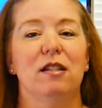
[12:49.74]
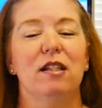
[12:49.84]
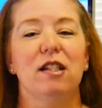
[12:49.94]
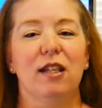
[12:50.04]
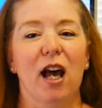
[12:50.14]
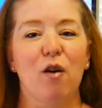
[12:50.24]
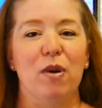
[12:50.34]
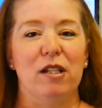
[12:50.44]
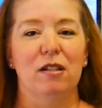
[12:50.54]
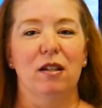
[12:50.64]
See,
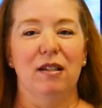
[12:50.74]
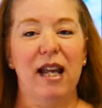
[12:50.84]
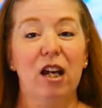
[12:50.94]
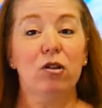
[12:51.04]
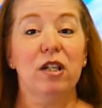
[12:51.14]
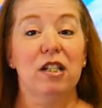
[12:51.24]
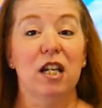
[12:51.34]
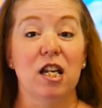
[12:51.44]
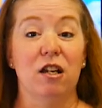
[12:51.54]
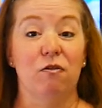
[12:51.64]
Thomas, not only
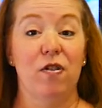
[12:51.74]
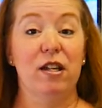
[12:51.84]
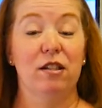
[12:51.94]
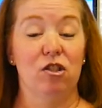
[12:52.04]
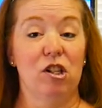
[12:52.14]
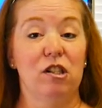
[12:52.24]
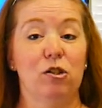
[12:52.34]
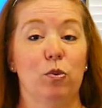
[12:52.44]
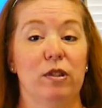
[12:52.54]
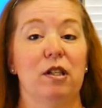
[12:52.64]
did he confess that
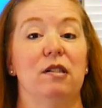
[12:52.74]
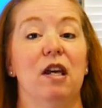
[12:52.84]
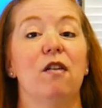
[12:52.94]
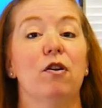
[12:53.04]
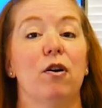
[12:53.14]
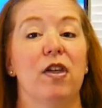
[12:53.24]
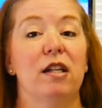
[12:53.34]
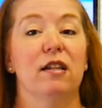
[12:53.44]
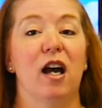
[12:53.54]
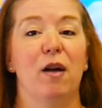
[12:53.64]
Jesus was his Savior at
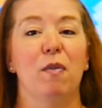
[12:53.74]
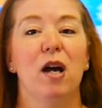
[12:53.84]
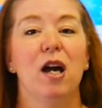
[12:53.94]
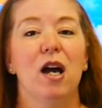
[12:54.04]
that time,